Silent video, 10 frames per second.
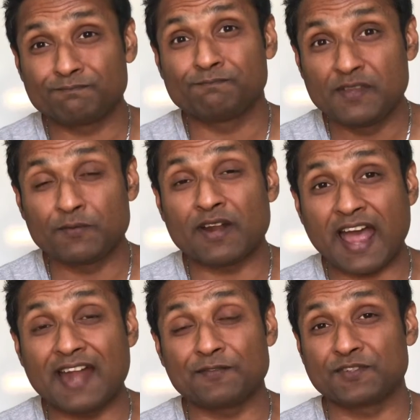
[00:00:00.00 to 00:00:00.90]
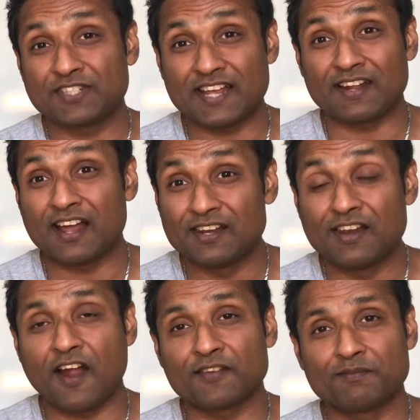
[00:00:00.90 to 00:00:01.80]
we would have had to shell a
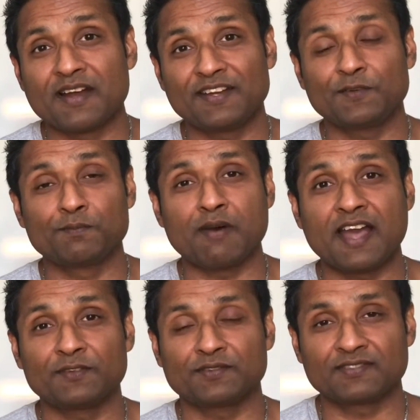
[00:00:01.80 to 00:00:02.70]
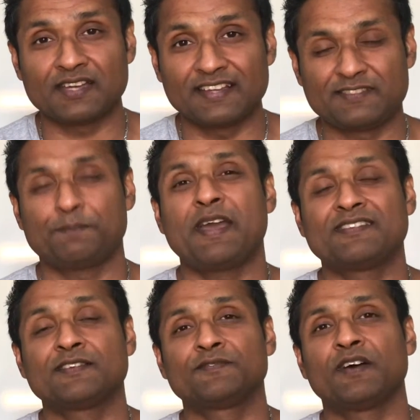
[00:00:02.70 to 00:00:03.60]
lot of money to buy those
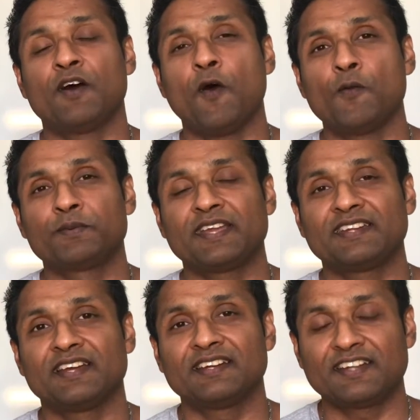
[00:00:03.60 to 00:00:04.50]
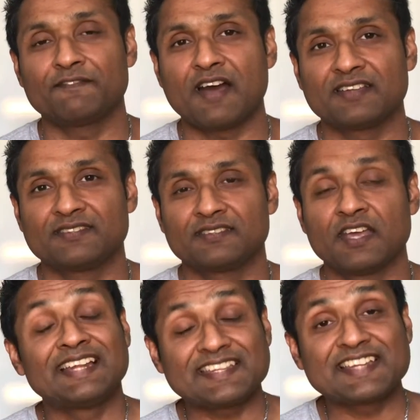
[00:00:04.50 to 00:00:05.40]
expensive HomeKit devices.
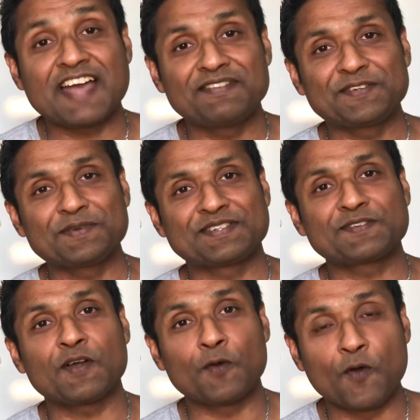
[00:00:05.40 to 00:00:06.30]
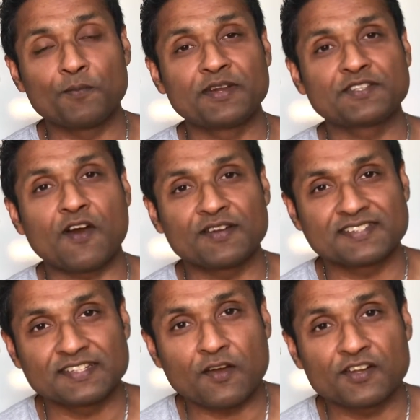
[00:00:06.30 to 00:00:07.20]
Let's dive into install Homebridge on a
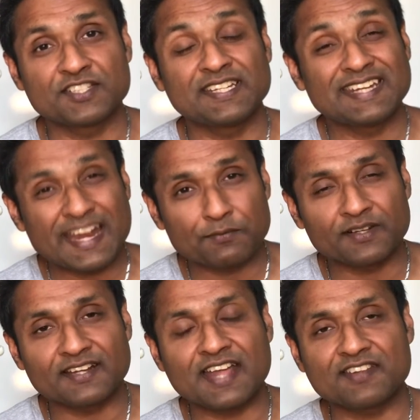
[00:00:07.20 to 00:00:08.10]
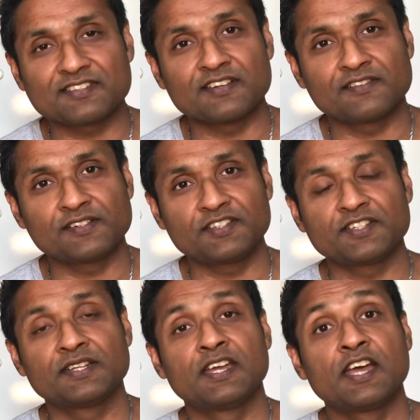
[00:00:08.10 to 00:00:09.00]
Synology network attached
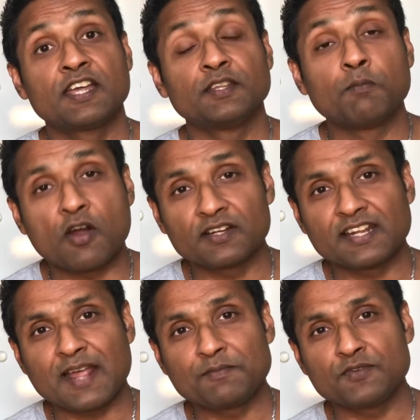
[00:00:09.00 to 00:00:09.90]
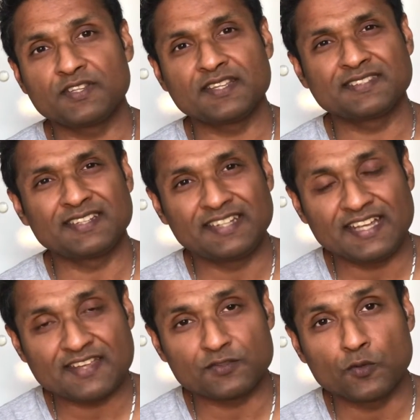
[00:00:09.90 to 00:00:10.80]
storage. The model that I'm using is the
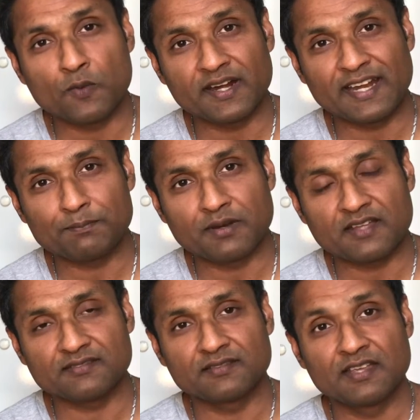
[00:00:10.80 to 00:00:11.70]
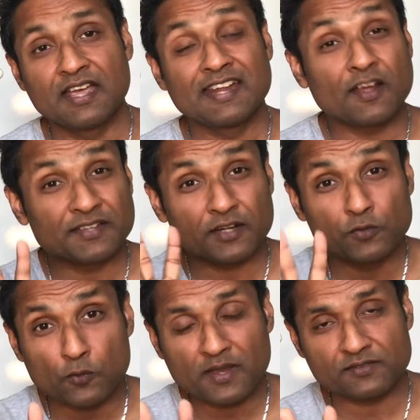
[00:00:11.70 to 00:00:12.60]
DS218 Plus. Now there are
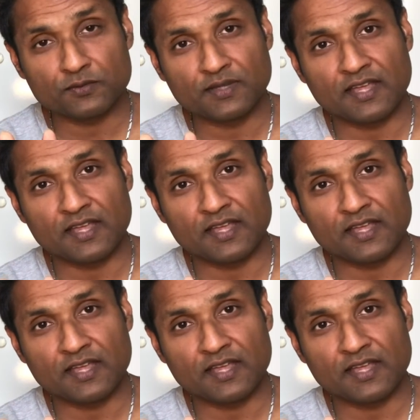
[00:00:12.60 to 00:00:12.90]
two ways to